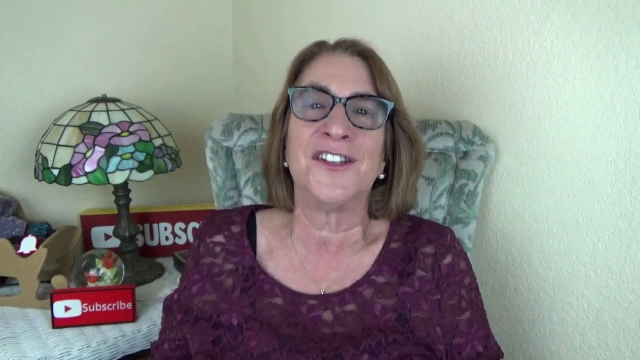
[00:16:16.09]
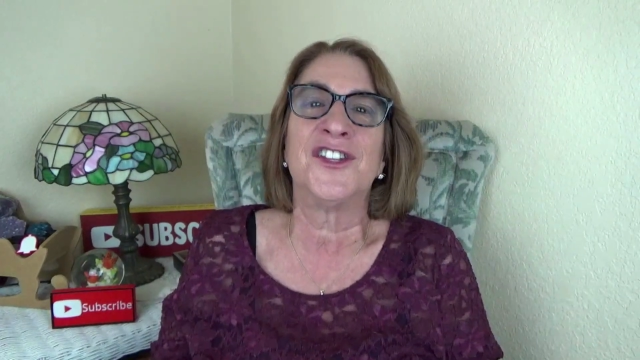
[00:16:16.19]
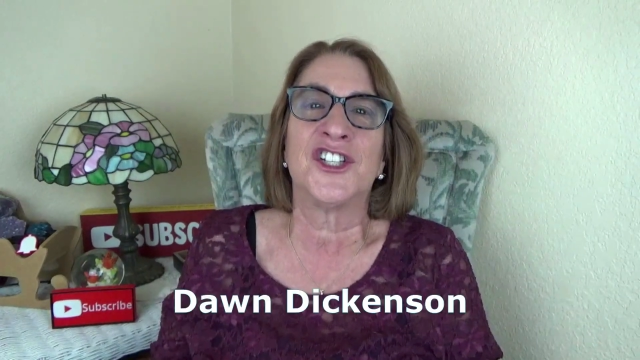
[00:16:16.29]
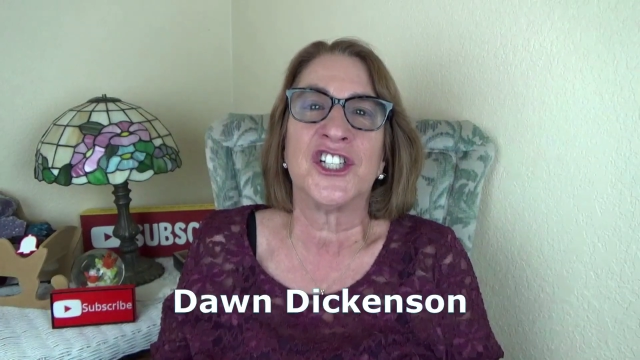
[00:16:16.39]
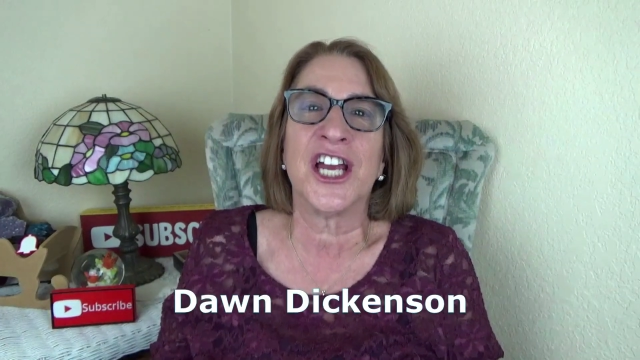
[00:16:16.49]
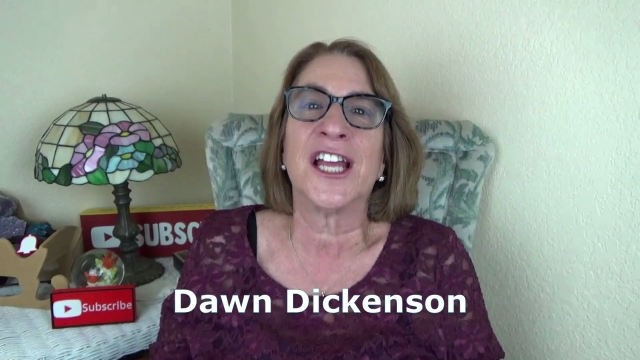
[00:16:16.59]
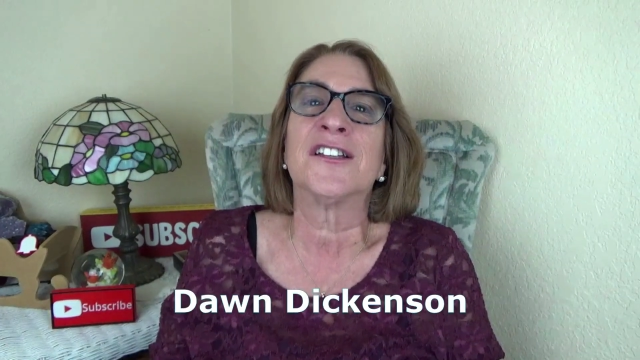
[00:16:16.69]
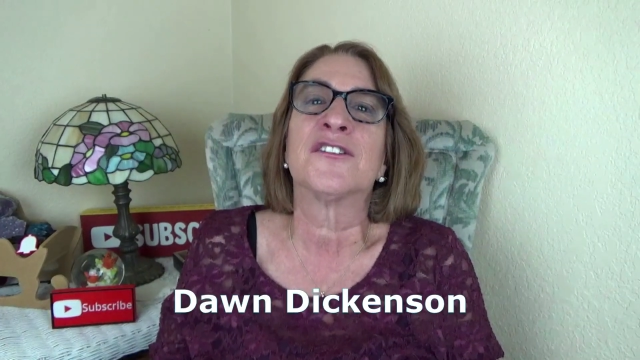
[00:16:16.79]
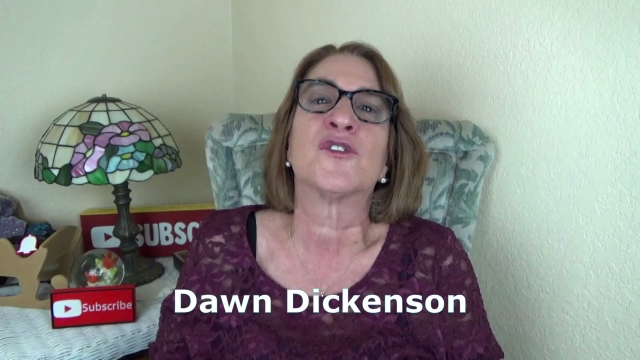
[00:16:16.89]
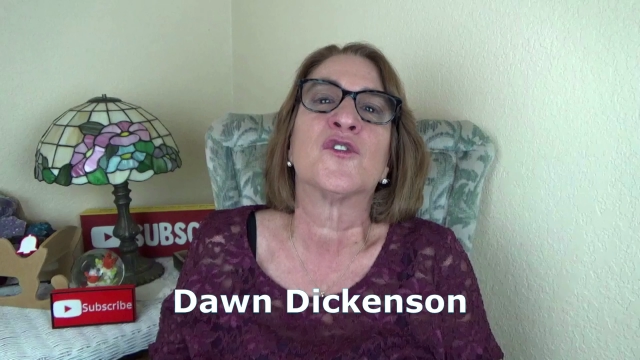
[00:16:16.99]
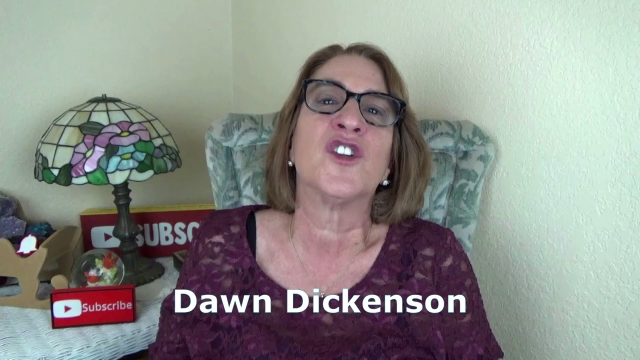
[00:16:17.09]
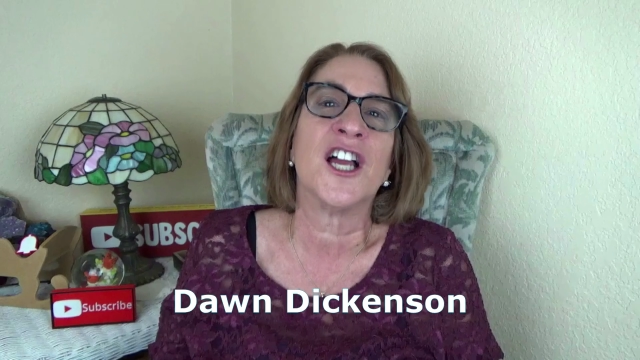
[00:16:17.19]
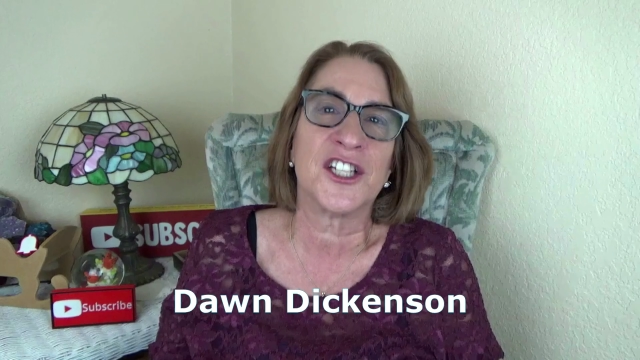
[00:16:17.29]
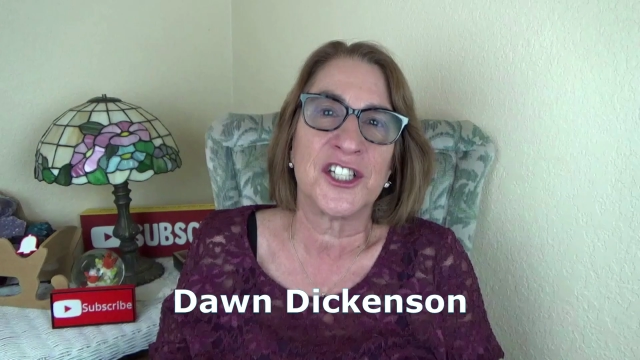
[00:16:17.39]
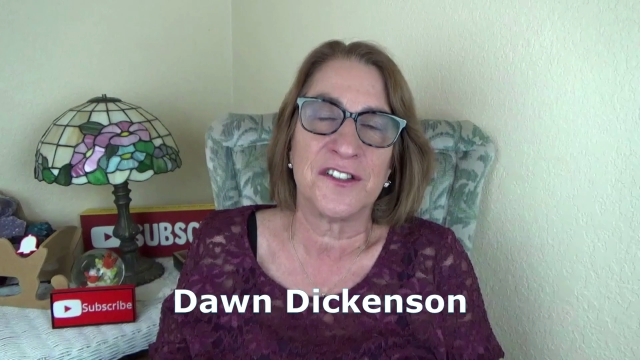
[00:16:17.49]
The channel is
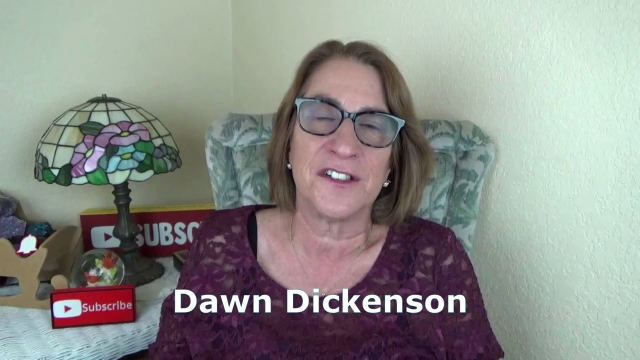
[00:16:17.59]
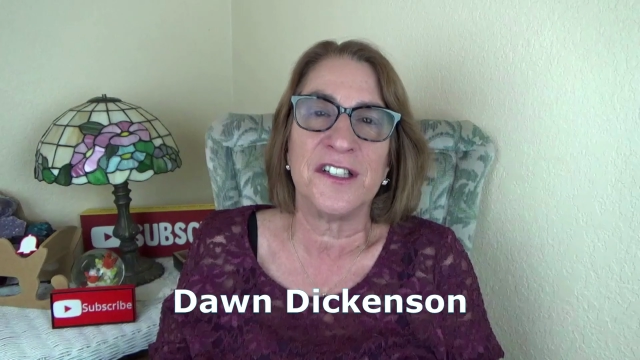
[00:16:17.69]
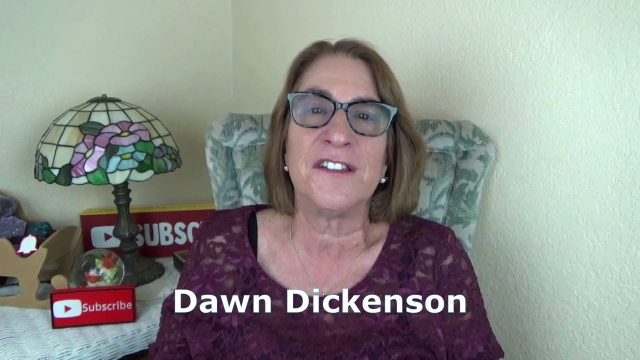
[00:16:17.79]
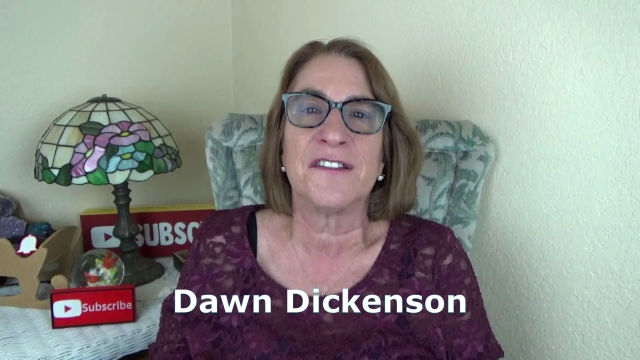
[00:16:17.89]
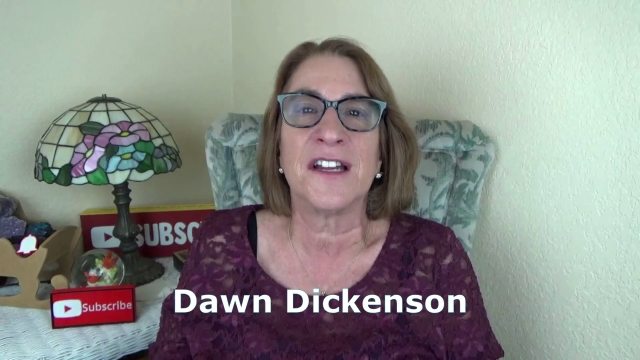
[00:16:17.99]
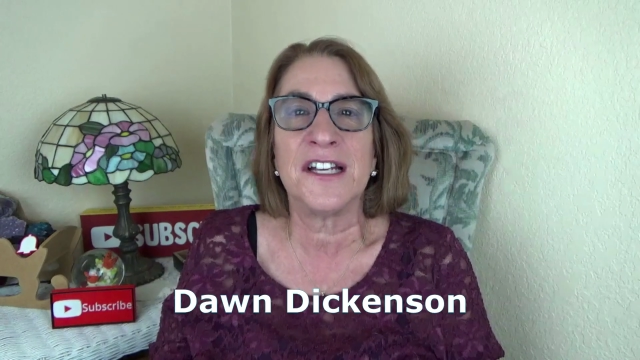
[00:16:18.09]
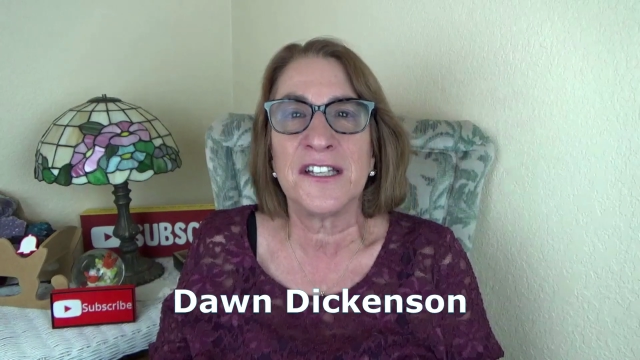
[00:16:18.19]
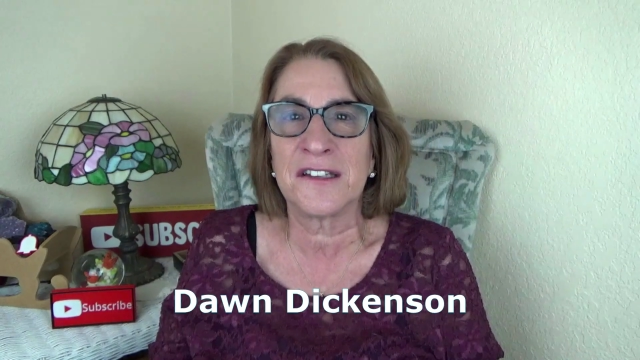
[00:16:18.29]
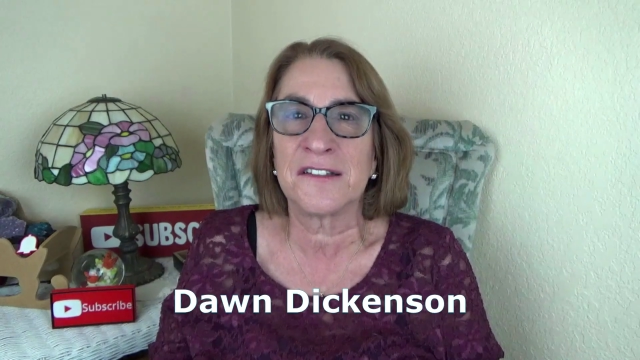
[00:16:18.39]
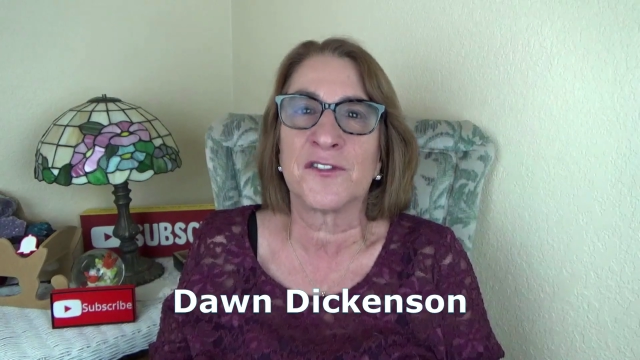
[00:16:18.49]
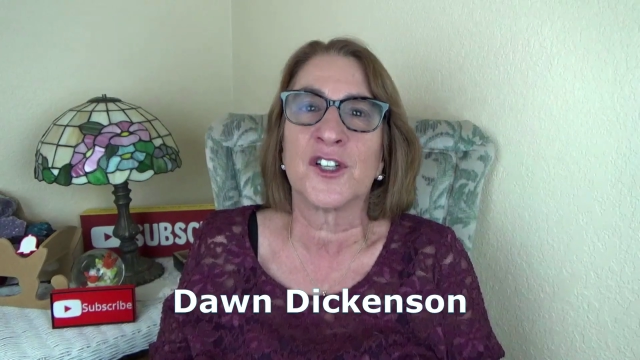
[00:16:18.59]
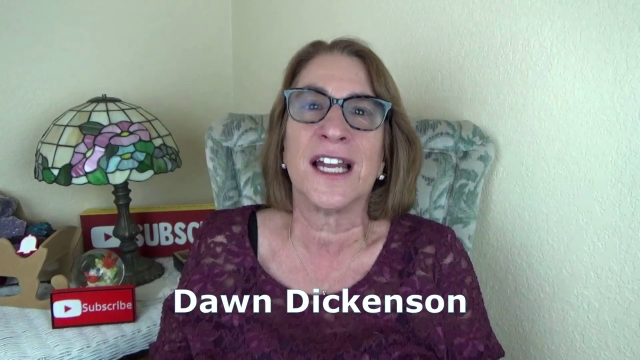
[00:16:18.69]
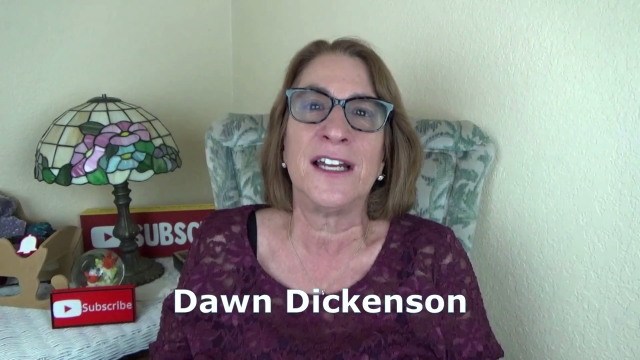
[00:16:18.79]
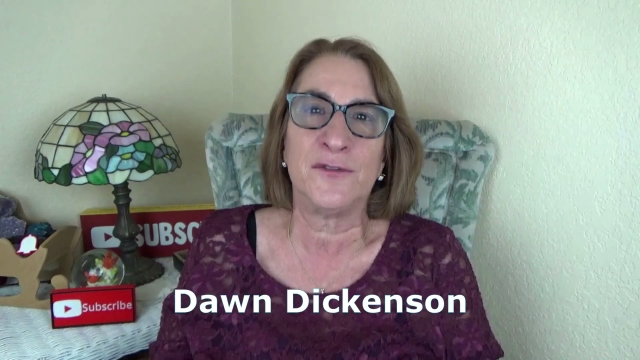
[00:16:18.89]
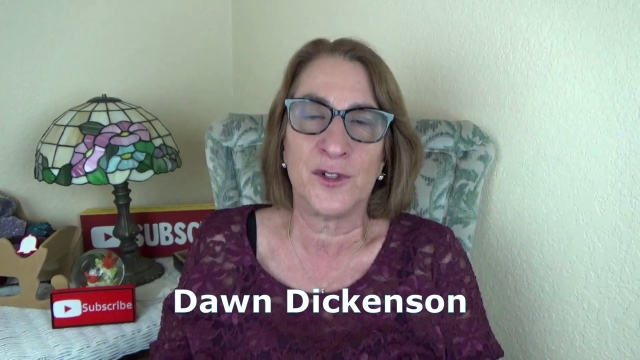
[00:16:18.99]
Reflections and Insights for
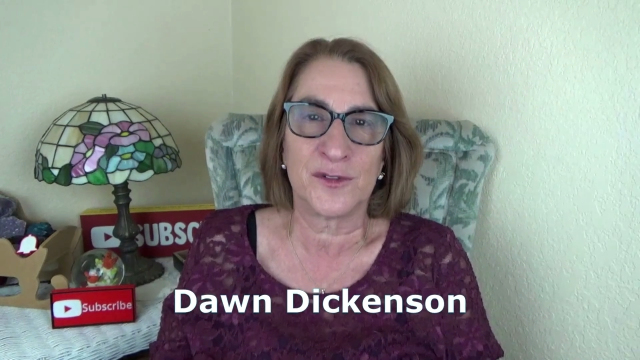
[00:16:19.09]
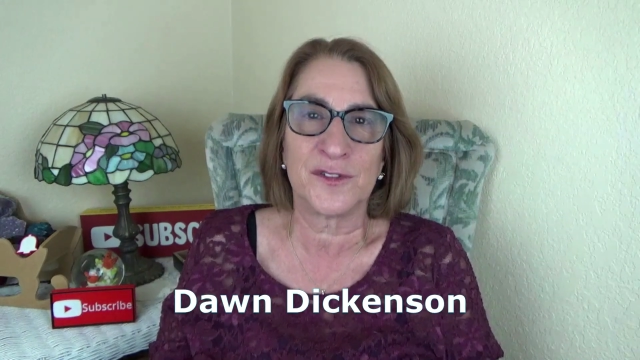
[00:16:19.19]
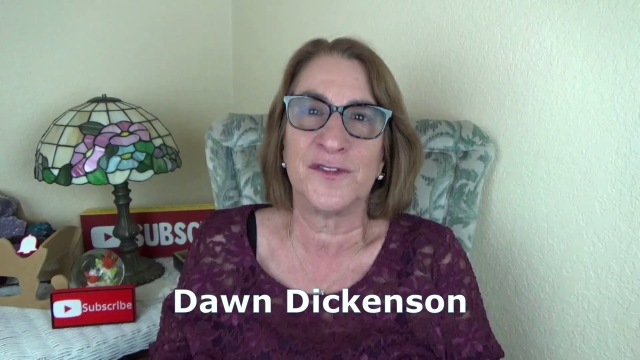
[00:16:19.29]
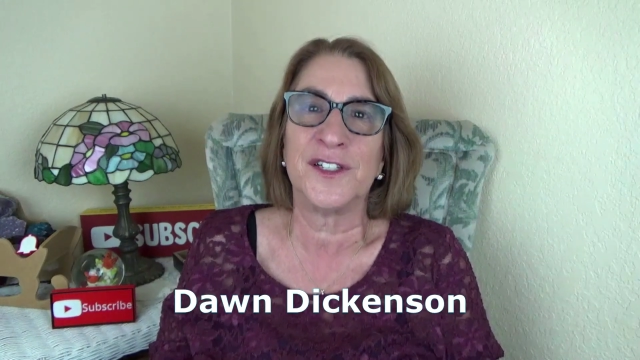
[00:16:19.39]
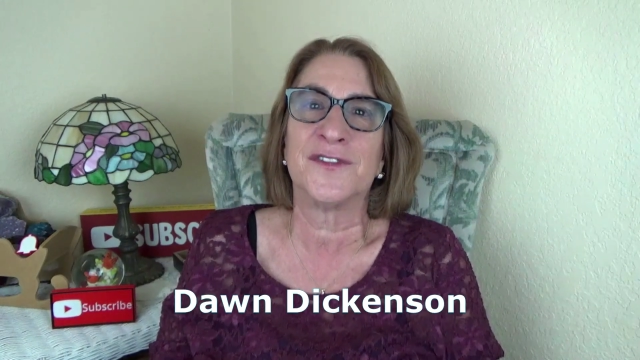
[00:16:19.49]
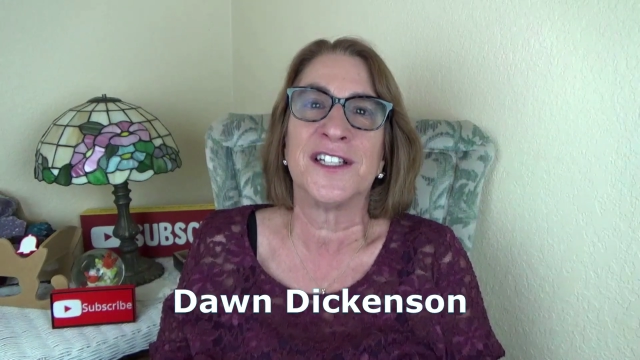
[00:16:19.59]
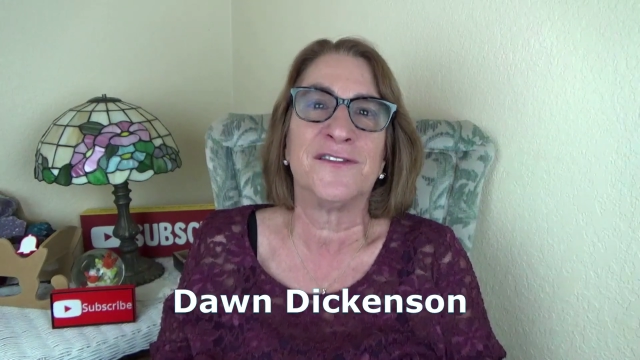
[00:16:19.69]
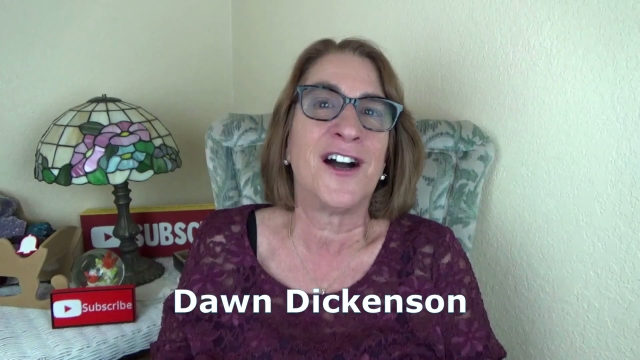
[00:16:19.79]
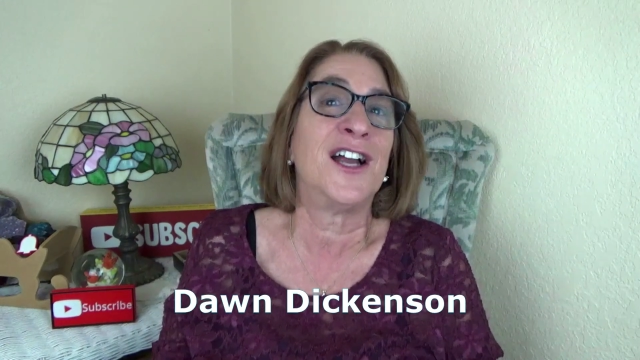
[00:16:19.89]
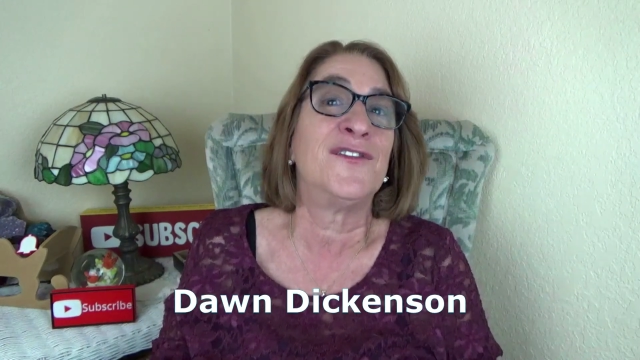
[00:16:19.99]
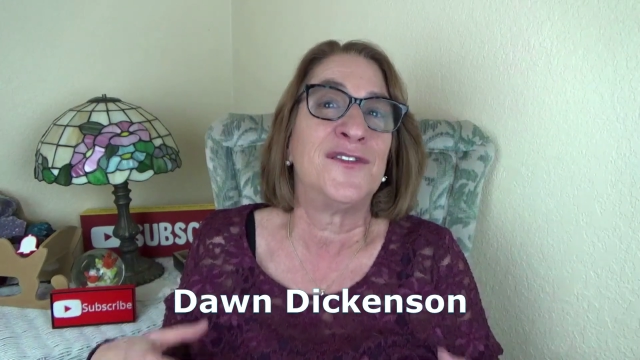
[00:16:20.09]
Life Over 55.